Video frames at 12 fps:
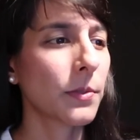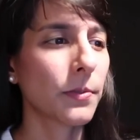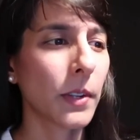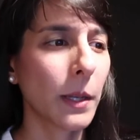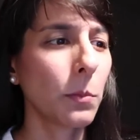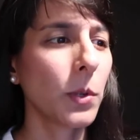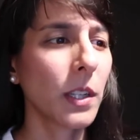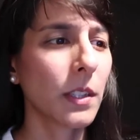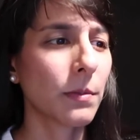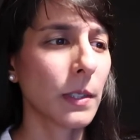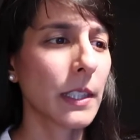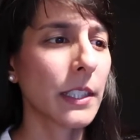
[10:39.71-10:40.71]
the framework
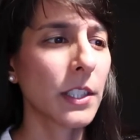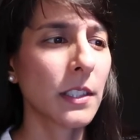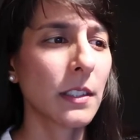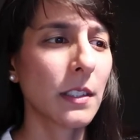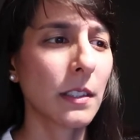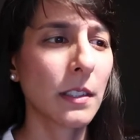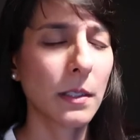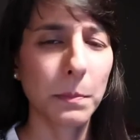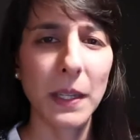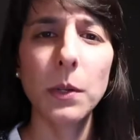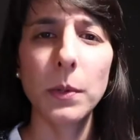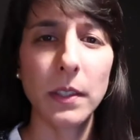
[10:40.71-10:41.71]
of religion to
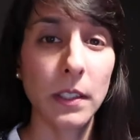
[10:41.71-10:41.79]
speak with